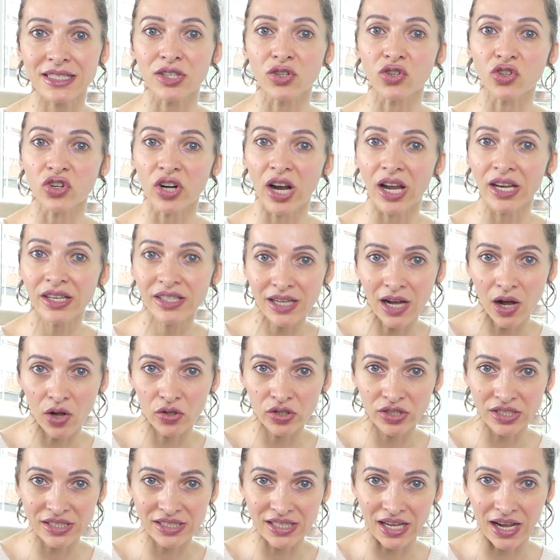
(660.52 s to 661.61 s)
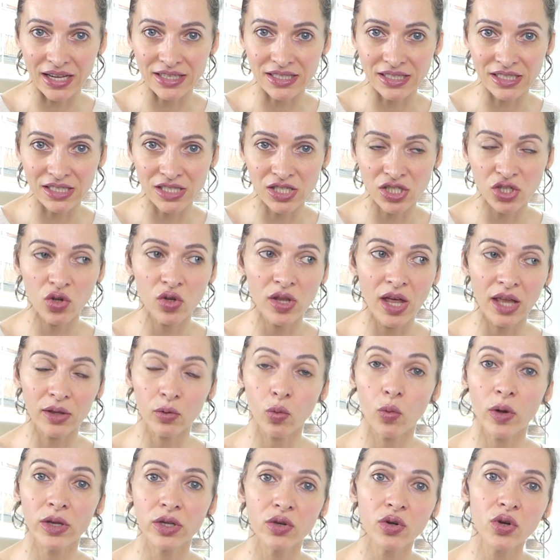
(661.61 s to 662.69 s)
write down the sizes so that
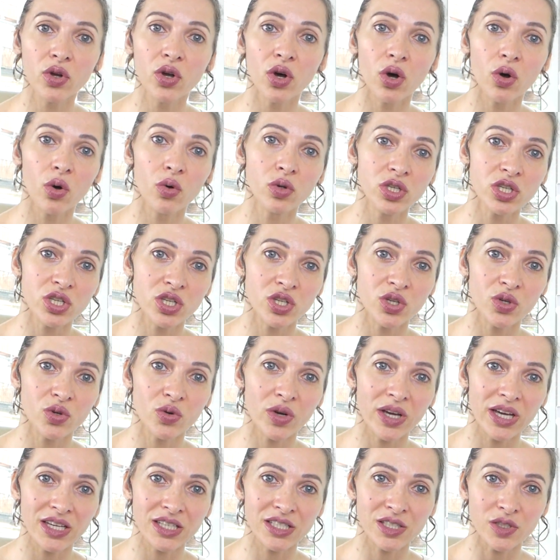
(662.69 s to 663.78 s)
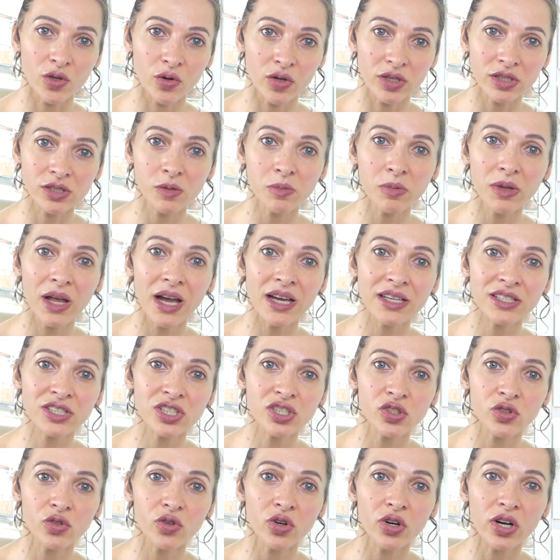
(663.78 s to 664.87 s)
when you go to a sewing supply
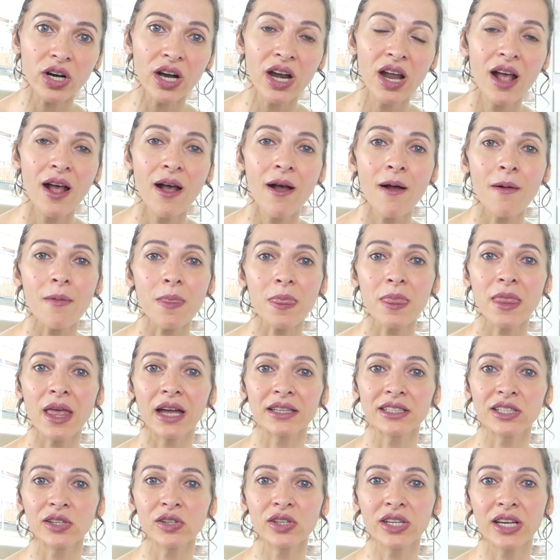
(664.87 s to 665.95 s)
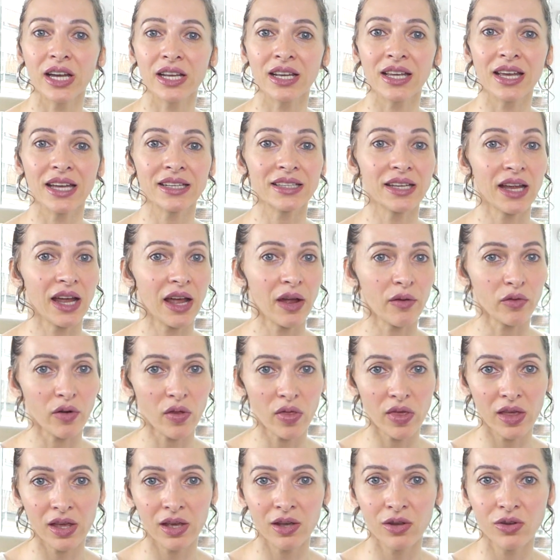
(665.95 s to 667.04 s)
store, that you can get
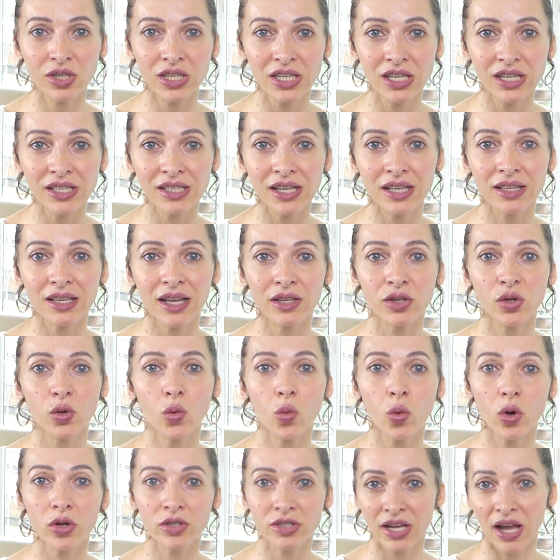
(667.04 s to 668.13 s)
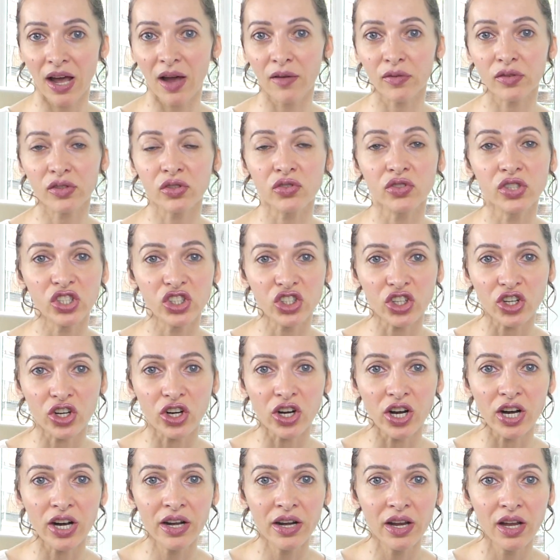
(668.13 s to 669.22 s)
everything you need and that you won't have to
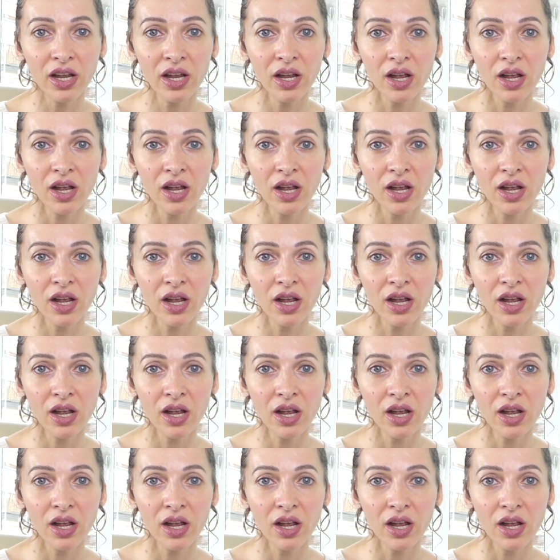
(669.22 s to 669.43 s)
return.